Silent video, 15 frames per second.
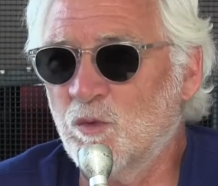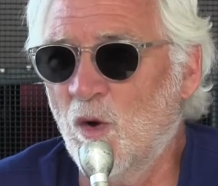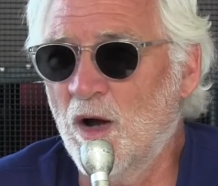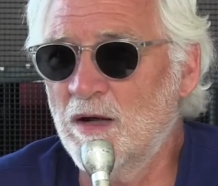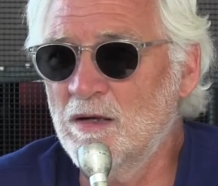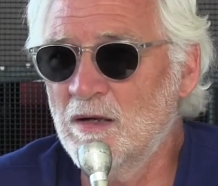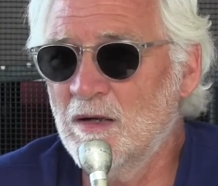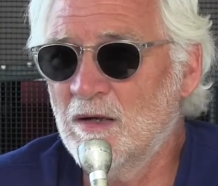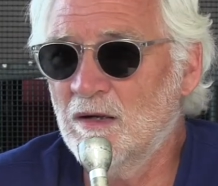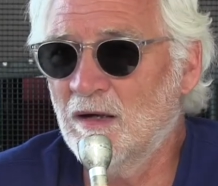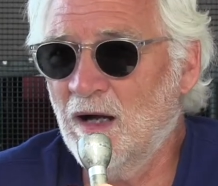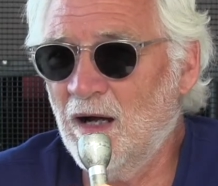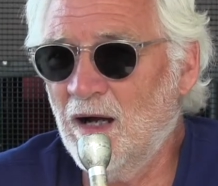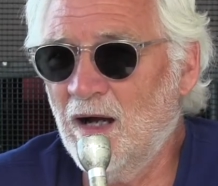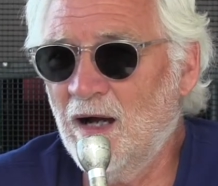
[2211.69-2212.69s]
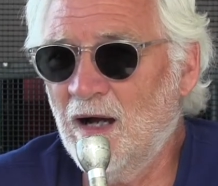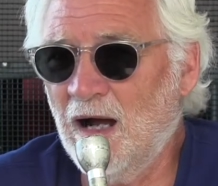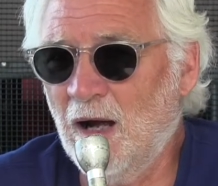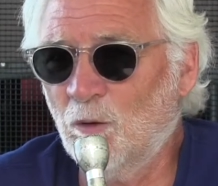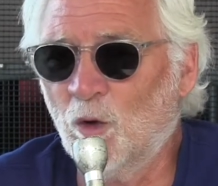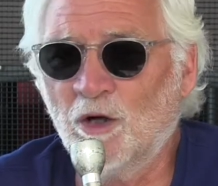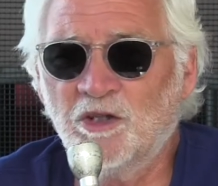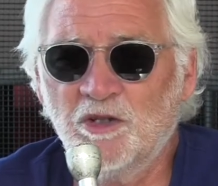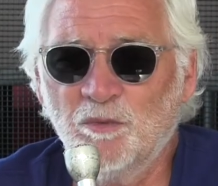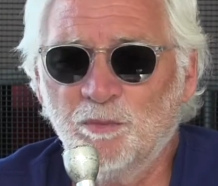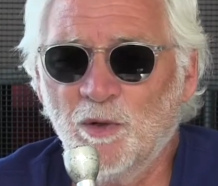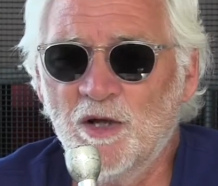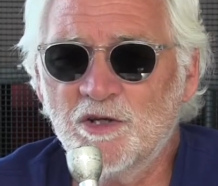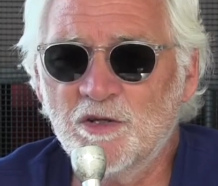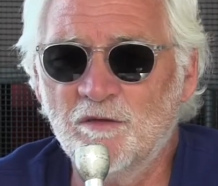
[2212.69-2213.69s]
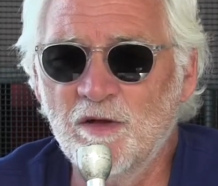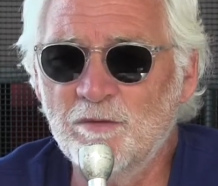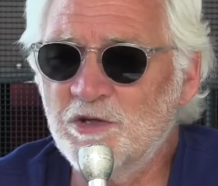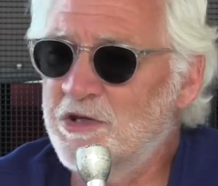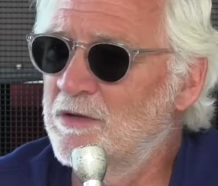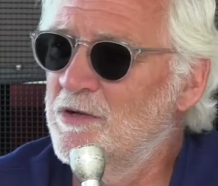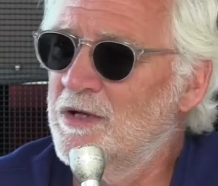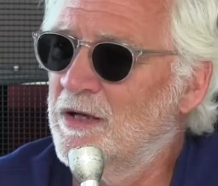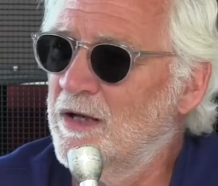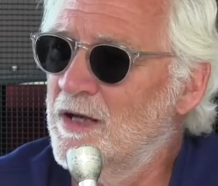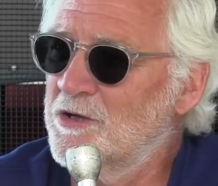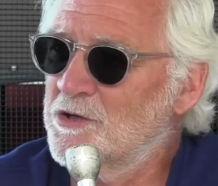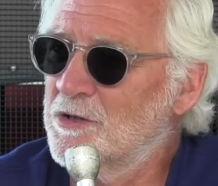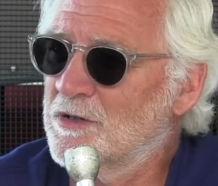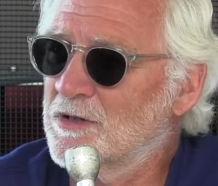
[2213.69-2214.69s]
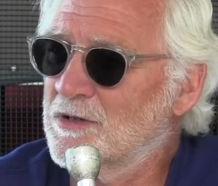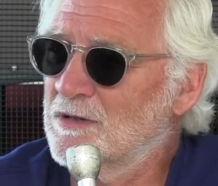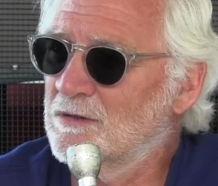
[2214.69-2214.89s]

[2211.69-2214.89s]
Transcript: One, uh, I work at the pleasure of Emmis Communications.